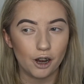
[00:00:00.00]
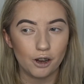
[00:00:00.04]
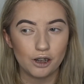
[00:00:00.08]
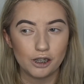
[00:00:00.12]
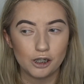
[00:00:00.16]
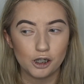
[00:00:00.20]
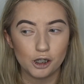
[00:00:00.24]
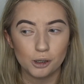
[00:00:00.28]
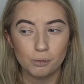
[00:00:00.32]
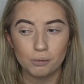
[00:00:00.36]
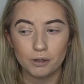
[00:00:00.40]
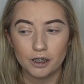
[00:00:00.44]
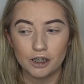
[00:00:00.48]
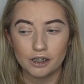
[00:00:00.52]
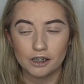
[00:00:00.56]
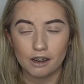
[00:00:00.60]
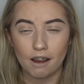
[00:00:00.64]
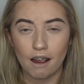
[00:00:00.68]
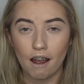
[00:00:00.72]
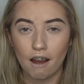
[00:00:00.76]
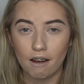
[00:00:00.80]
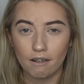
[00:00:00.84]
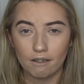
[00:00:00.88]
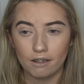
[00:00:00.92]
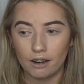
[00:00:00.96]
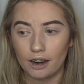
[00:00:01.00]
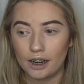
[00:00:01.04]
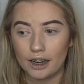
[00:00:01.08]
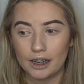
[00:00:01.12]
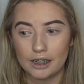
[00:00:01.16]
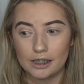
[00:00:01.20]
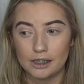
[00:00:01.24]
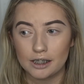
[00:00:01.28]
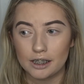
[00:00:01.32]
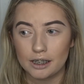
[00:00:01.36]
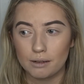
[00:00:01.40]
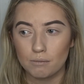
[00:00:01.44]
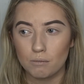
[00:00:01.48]
It's just because I have, like,
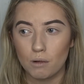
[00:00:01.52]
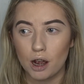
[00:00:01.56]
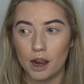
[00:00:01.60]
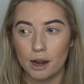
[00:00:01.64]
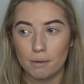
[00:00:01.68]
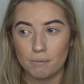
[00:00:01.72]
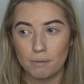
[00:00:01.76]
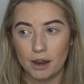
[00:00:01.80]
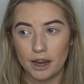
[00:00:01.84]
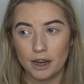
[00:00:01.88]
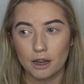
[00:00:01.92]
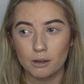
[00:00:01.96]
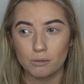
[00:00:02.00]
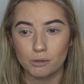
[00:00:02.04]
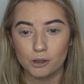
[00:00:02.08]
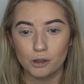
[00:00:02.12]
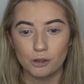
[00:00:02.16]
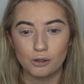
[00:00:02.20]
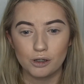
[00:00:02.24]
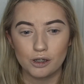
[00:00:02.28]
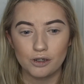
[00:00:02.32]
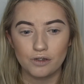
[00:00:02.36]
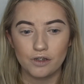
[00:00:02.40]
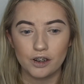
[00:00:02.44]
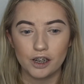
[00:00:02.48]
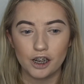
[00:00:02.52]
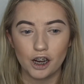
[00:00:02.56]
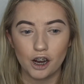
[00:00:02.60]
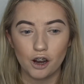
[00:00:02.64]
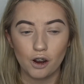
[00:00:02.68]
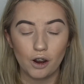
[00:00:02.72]
as in my makeup storage video,